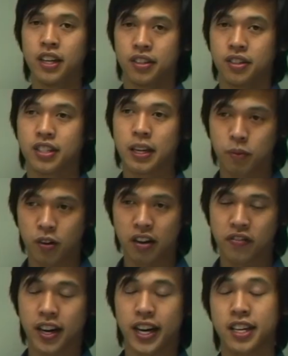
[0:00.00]
So some
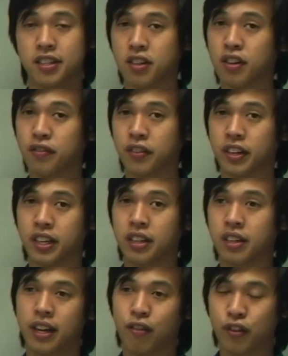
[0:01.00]
graphite has sulfur in it.
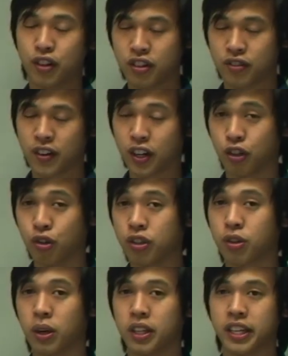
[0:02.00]
If we use very good
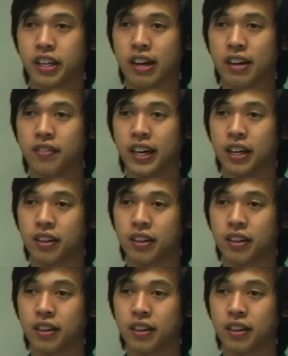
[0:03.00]
quality graphite,